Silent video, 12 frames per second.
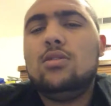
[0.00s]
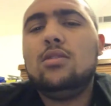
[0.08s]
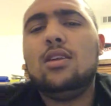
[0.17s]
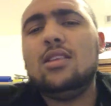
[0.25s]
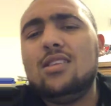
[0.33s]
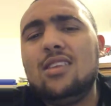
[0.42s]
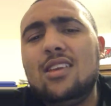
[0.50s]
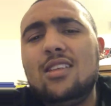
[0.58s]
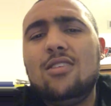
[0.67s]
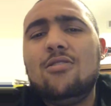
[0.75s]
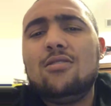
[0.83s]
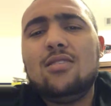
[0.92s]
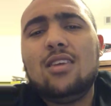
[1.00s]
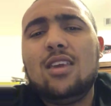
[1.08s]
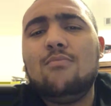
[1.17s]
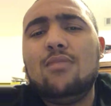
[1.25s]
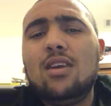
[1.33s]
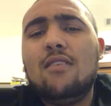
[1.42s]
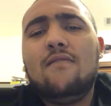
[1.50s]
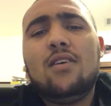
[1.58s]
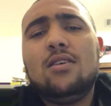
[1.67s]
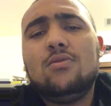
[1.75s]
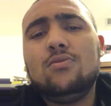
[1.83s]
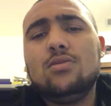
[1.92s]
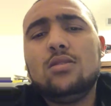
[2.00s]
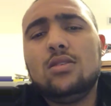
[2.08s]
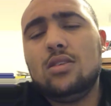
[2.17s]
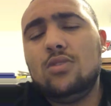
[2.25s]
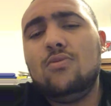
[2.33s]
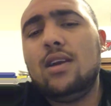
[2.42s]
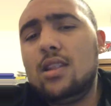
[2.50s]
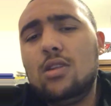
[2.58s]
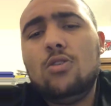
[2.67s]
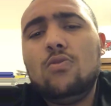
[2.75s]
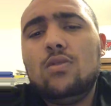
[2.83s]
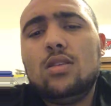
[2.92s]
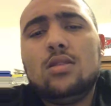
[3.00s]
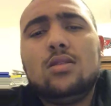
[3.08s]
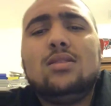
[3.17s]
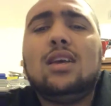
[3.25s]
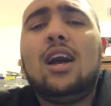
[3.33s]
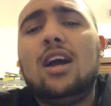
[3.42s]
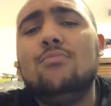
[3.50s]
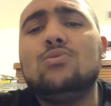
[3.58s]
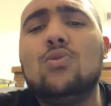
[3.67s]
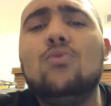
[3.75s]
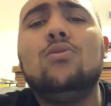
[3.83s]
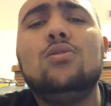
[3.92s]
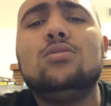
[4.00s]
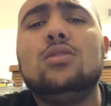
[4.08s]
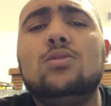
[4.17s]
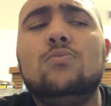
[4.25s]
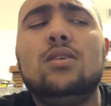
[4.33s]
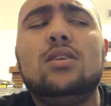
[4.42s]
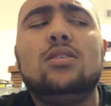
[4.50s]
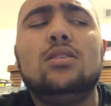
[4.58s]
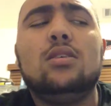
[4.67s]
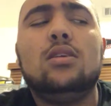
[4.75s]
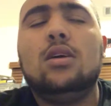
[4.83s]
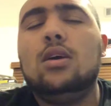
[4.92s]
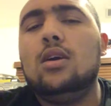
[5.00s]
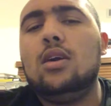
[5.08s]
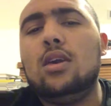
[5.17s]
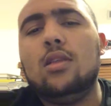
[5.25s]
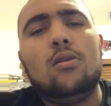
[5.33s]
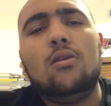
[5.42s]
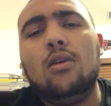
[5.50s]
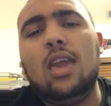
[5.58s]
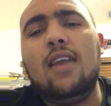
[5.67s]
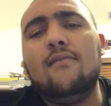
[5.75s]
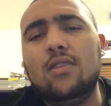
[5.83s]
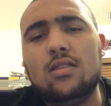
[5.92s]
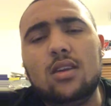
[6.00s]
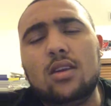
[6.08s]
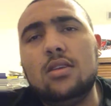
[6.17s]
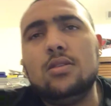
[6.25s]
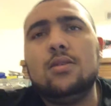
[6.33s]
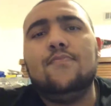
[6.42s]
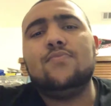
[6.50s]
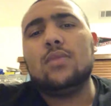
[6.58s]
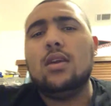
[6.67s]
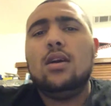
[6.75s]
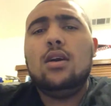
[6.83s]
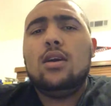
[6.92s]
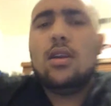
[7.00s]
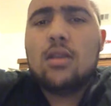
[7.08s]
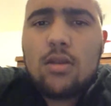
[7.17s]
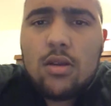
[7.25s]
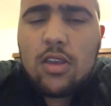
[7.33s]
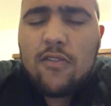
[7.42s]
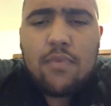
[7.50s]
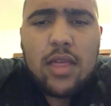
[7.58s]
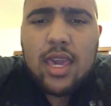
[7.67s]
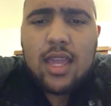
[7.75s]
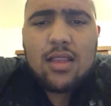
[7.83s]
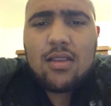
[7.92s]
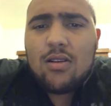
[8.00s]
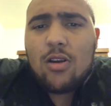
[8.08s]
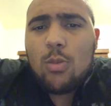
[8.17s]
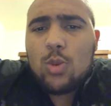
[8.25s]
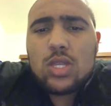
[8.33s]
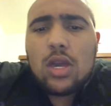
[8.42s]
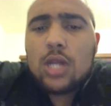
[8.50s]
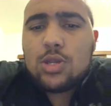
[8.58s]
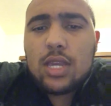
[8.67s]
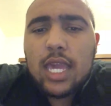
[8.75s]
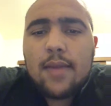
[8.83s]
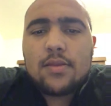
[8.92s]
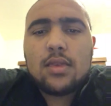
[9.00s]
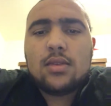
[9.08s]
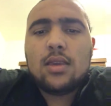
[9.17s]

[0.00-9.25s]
you're in the NBA Finals, you got to know what time, score, situation, and everything is. You've played almost 100 games in the